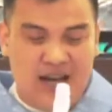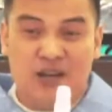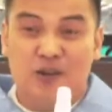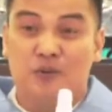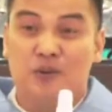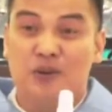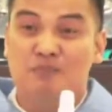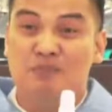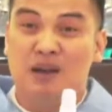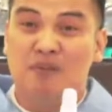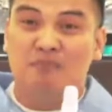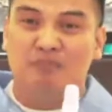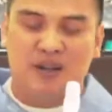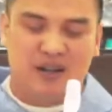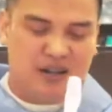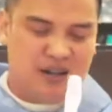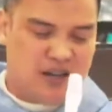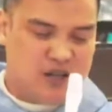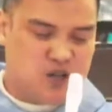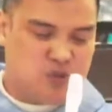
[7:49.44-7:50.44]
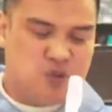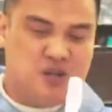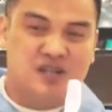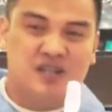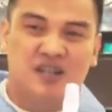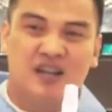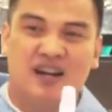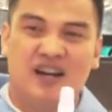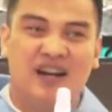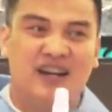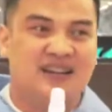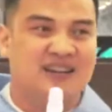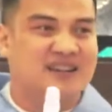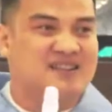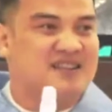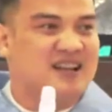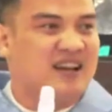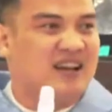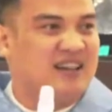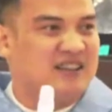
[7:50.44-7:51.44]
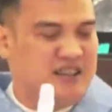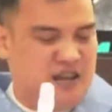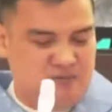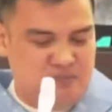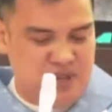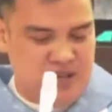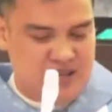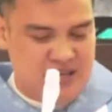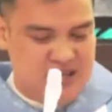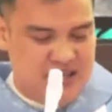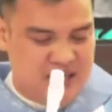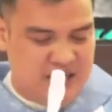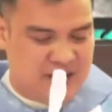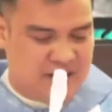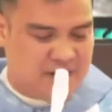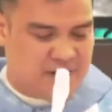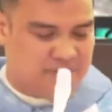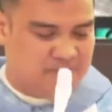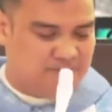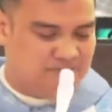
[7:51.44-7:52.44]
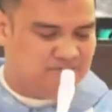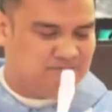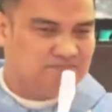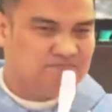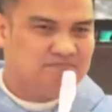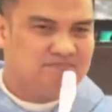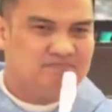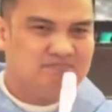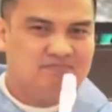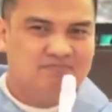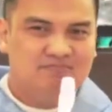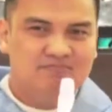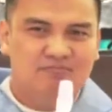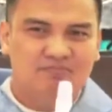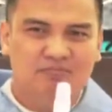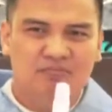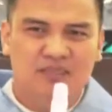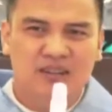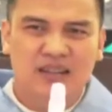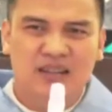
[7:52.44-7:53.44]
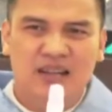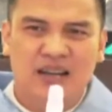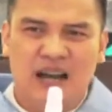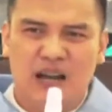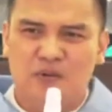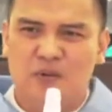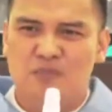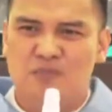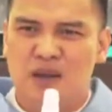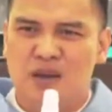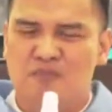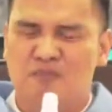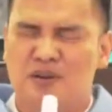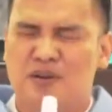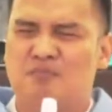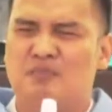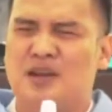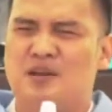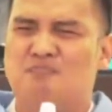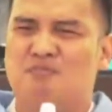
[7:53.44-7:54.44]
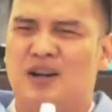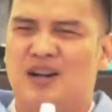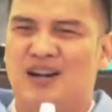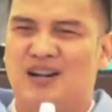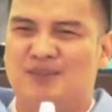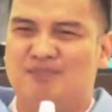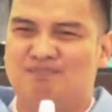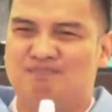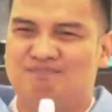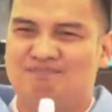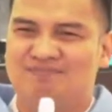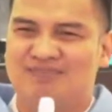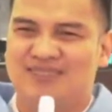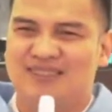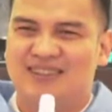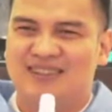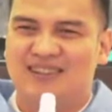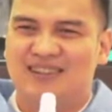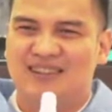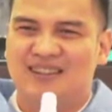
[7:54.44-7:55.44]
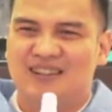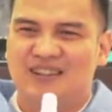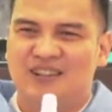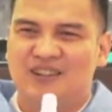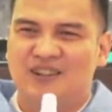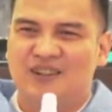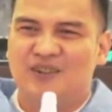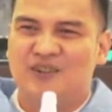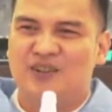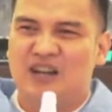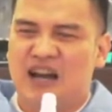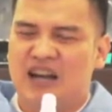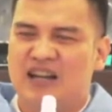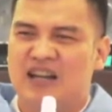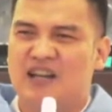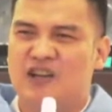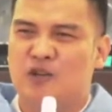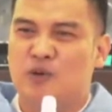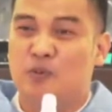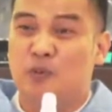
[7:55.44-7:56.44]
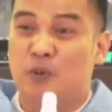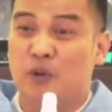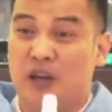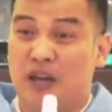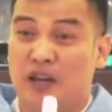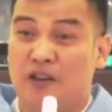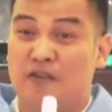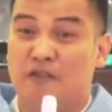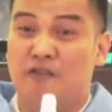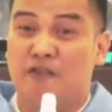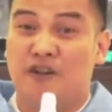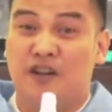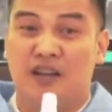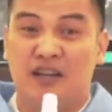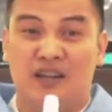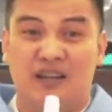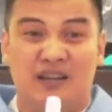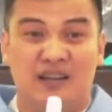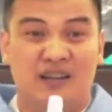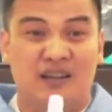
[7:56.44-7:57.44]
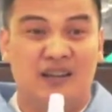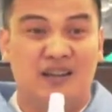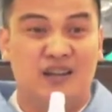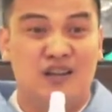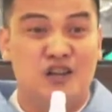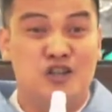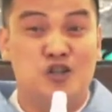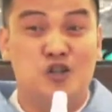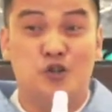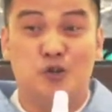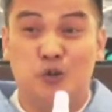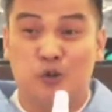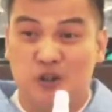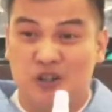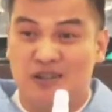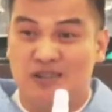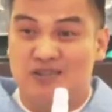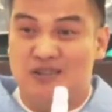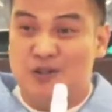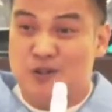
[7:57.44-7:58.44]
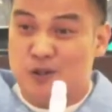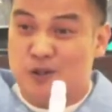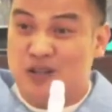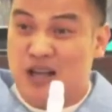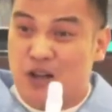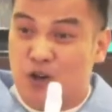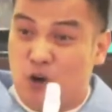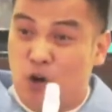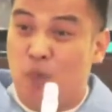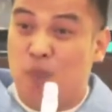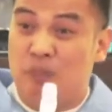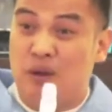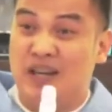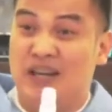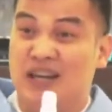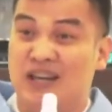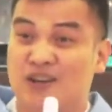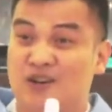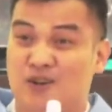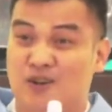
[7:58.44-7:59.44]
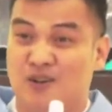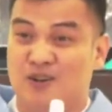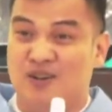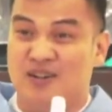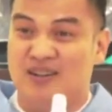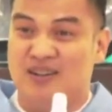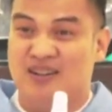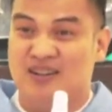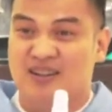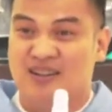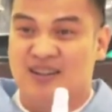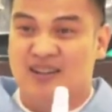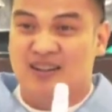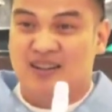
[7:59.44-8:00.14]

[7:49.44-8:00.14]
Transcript: I remember as we start this academic year, I remember my mom, yung nanay ko po every June ang opening noon.